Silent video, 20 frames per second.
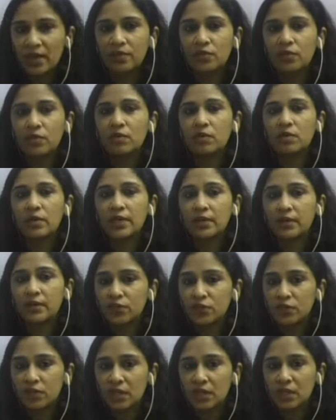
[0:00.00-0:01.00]
and the
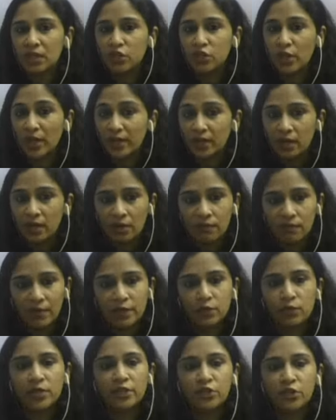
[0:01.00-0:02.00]
industry China
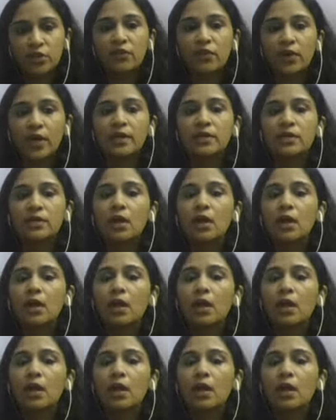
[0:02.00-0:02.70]
value addition rate,